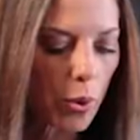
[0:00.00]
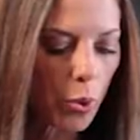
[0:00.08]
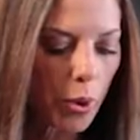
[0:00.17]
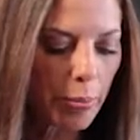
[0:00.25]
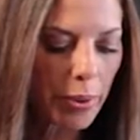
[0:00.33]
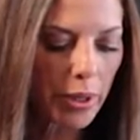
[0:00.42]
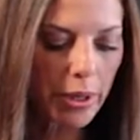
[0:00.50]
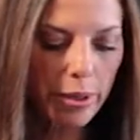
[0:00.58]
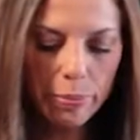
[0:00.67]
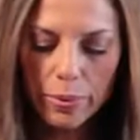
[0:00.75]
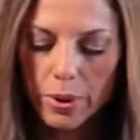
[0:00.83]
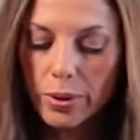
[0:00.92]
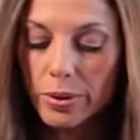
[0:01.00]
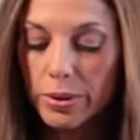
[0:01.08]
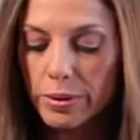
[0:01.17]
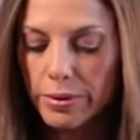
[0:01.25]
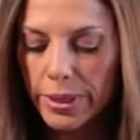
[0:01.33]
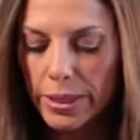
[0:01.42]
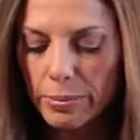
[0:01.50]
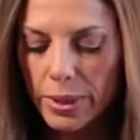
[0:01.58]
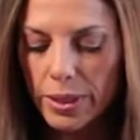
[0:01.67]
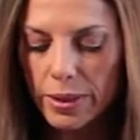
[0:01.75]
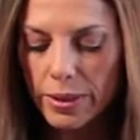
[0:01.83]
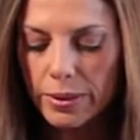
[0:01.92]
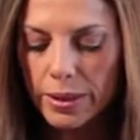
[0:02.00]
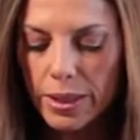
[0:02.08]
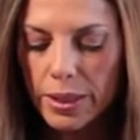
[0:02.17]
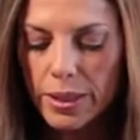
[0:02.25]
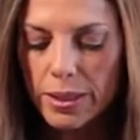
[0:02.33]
whipping up your cream here.